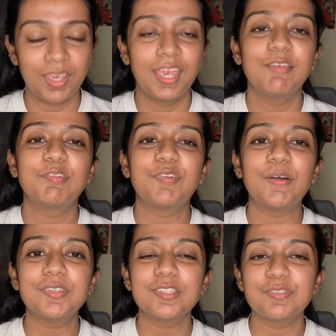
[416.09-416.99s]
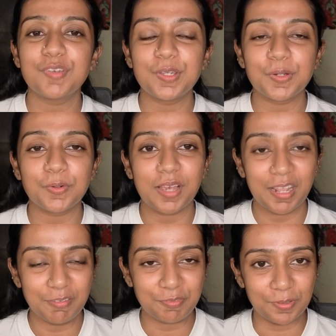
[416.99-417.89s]
If you found this video
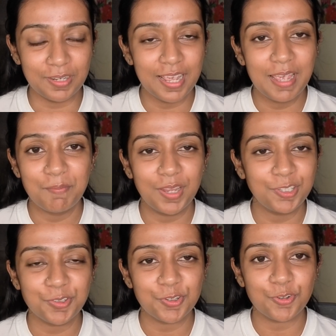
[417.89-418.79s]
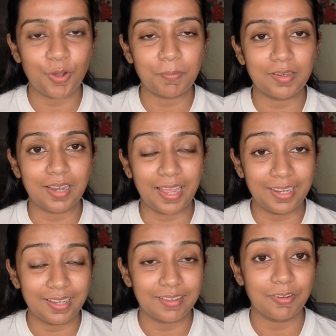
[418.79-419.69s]
helpful, make sure to drop a
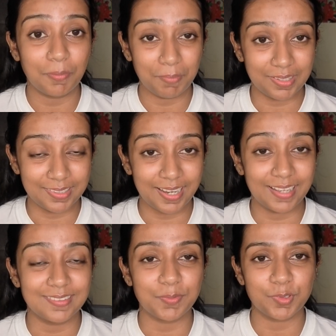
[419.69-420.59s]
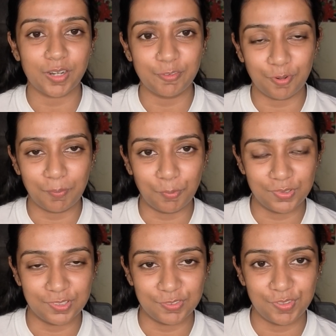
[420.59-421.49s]
like, comment, and subscribe for more
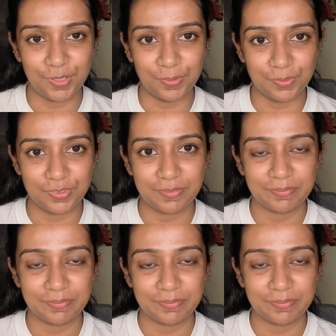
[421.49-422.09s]
such videos.